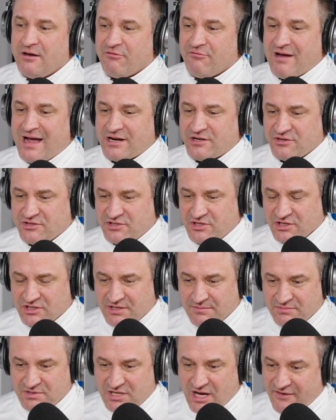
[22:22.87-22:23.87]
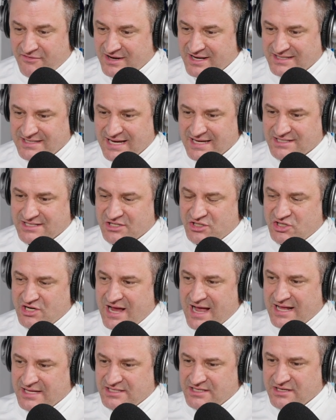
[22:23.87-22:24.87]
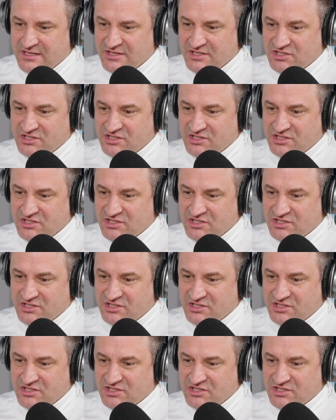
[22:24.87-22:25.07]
Rogers took some tough contested shots,